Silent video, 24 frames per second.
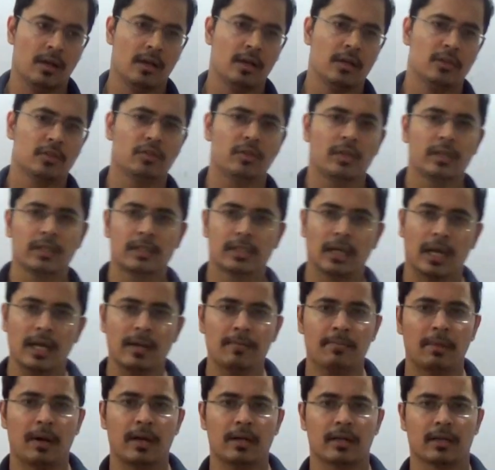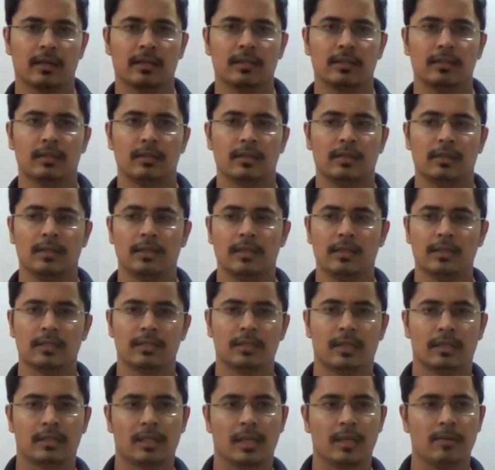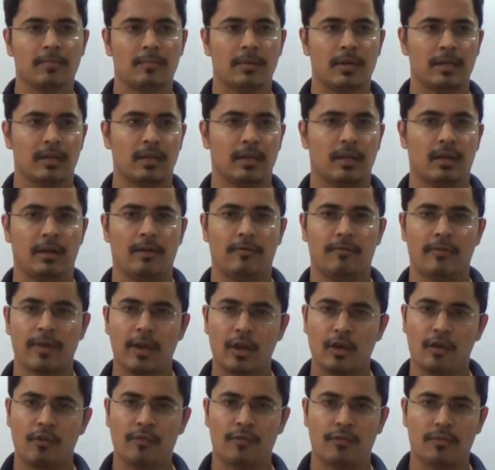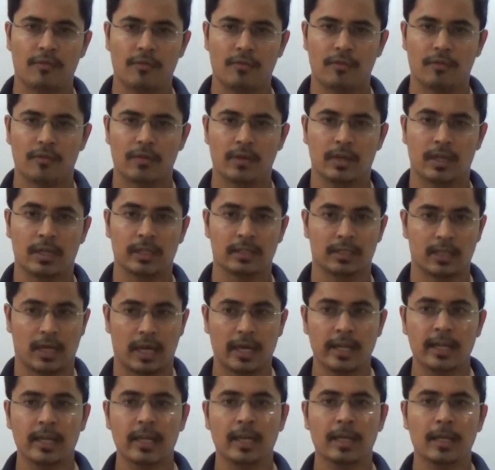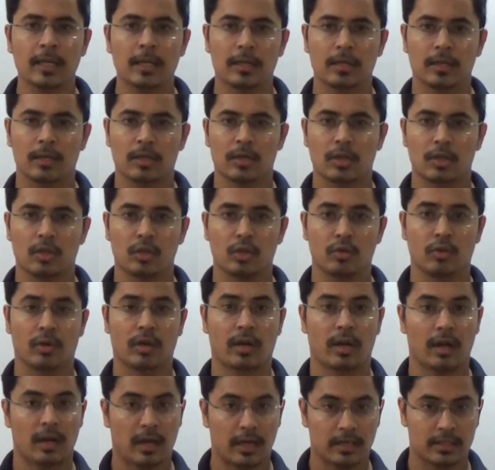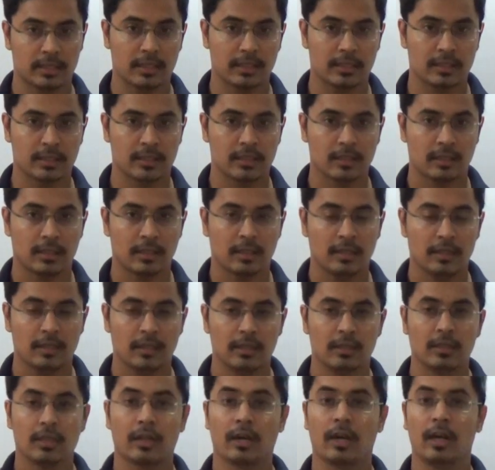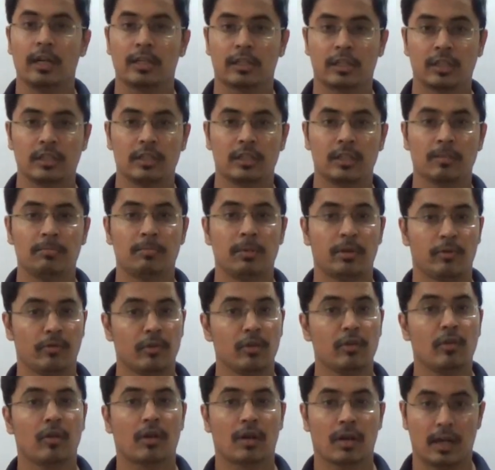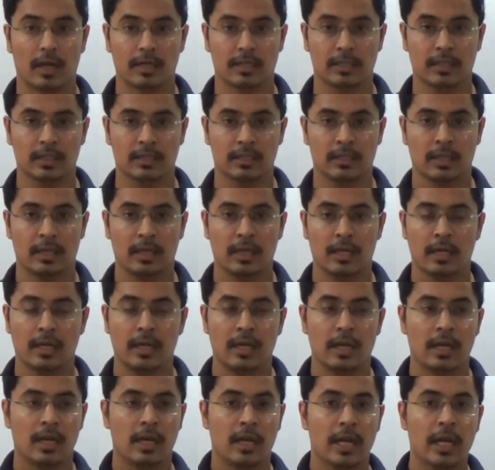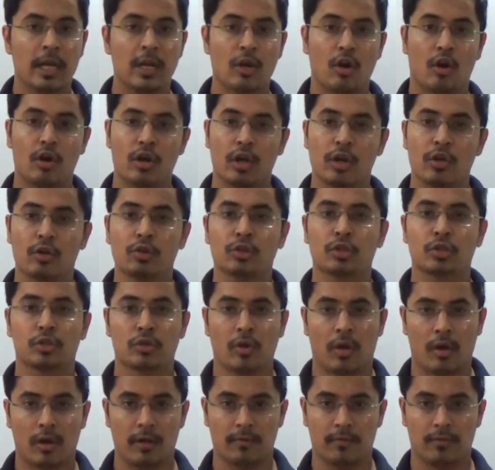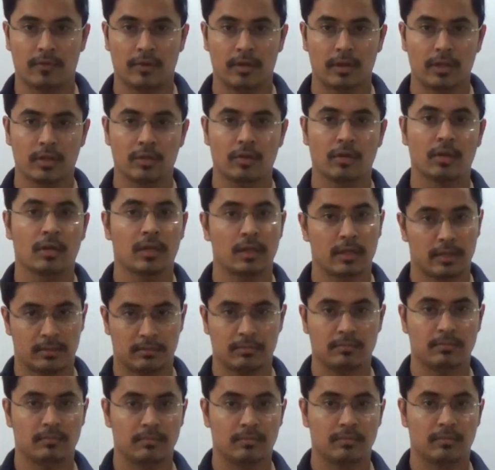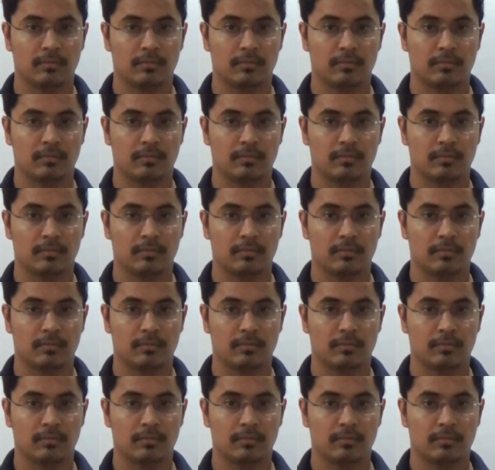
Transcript: So design pattern is nothing but a way of designing your classes, the relationship between your classes in order to solve your